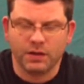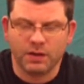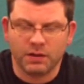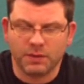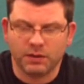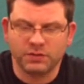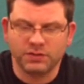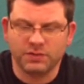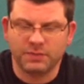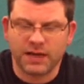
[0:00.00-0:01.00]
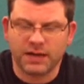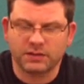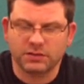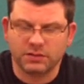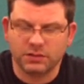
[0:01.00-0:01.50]
Mount those in the
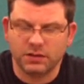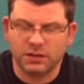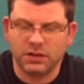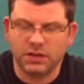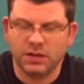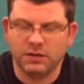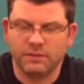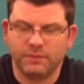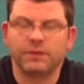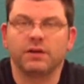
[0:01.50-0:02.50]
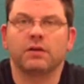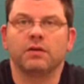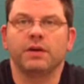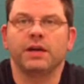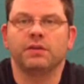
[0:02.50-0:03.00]
box, and then figure
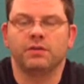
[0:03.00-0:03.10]
out a way.